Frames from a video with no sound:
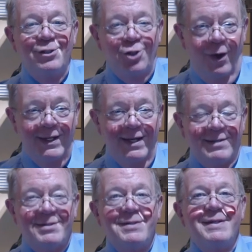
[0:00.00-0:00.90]
Join
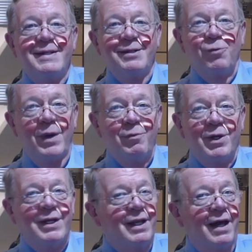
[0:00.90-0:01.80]
us. We
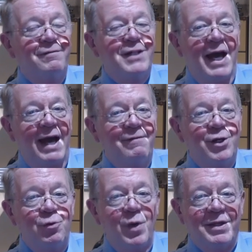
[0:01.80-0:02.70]
would love to have
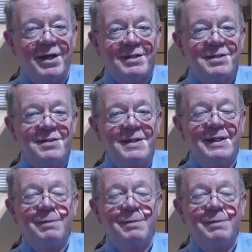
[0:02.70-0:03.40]
you with us,